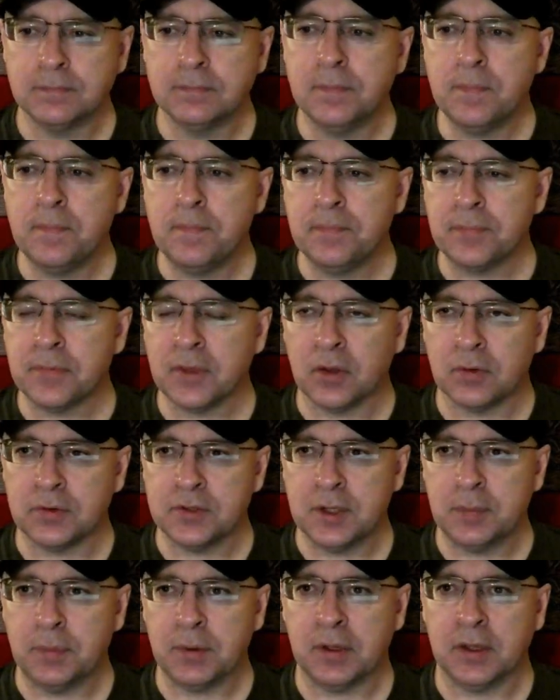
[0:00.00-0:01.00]
You know,
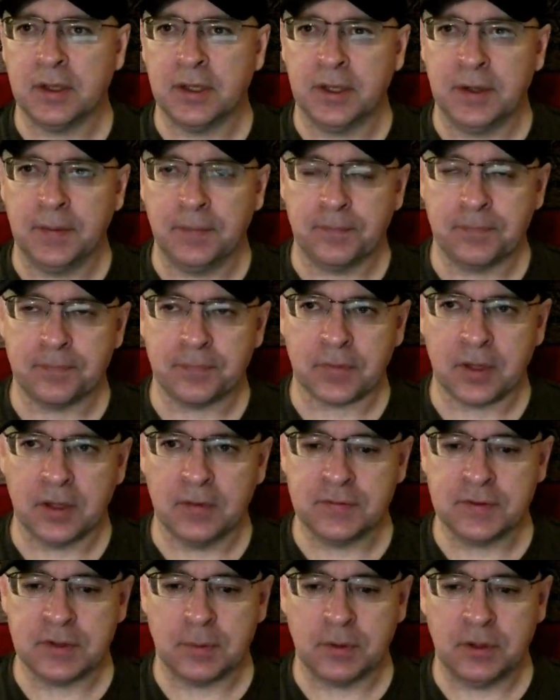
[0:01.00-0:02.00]
typically, if
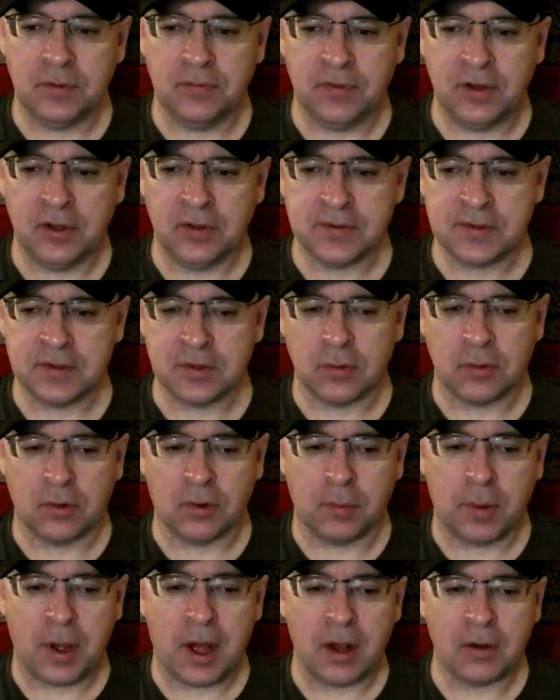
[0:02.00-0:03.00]
somebody fails in the
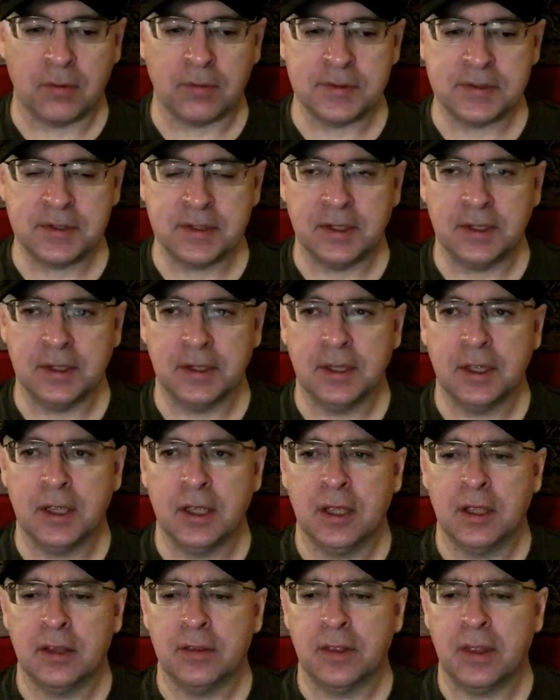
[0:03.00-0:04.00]
corpocracy,
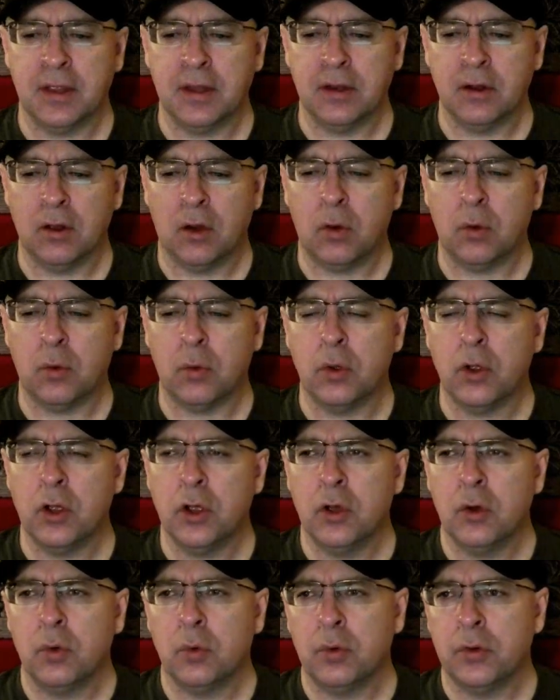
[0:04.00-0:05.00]
then, oh,
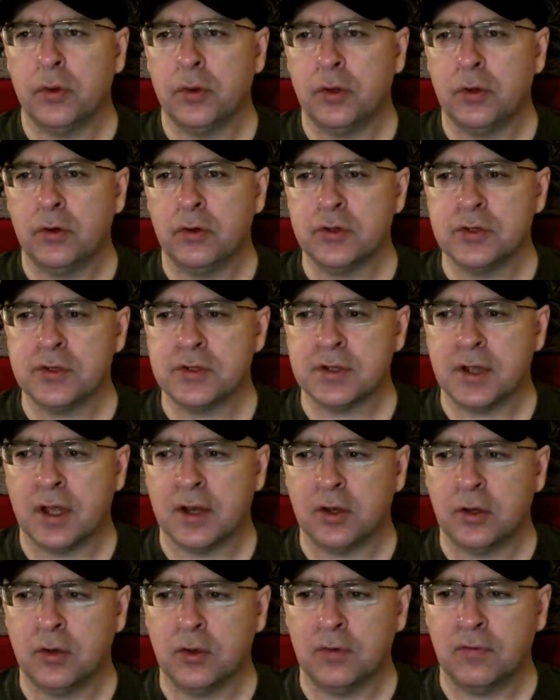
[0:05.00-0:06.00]
well, you're just not a good
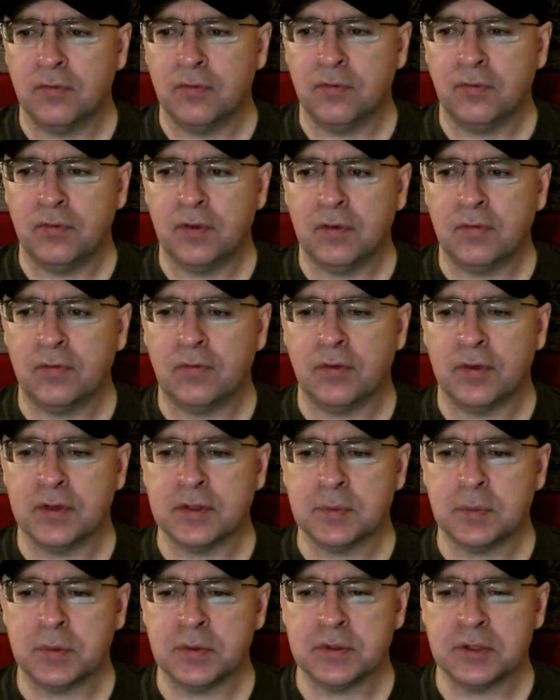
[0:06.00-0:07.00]
fit for this
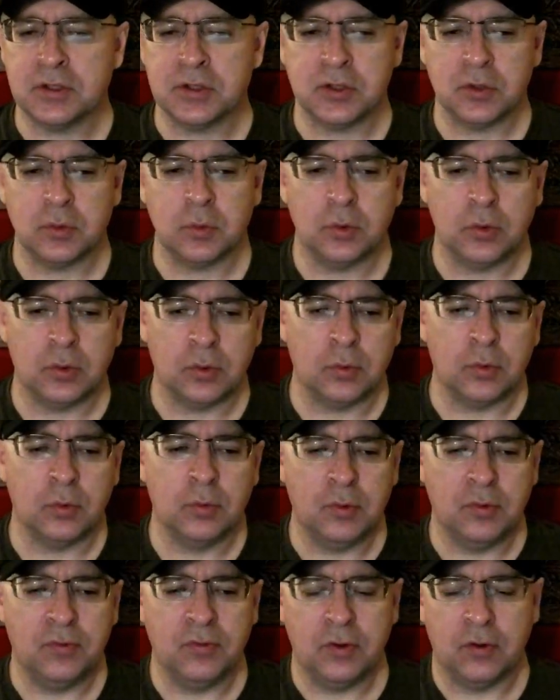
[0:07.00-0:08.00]
position. We'll move you
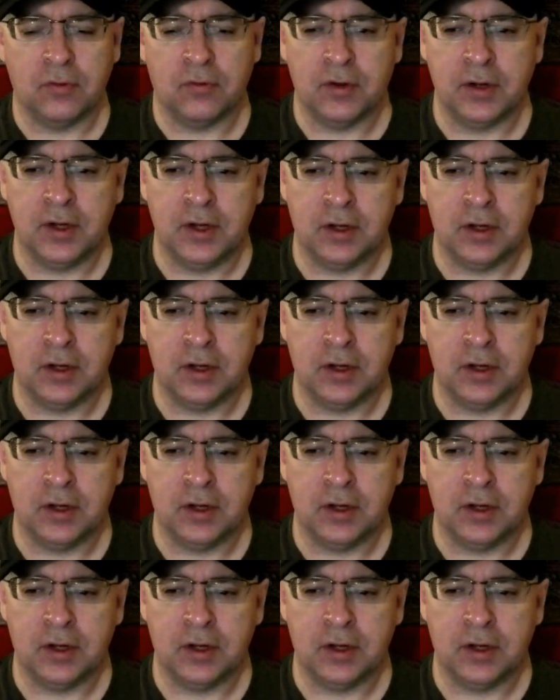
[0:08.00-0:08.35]
over here.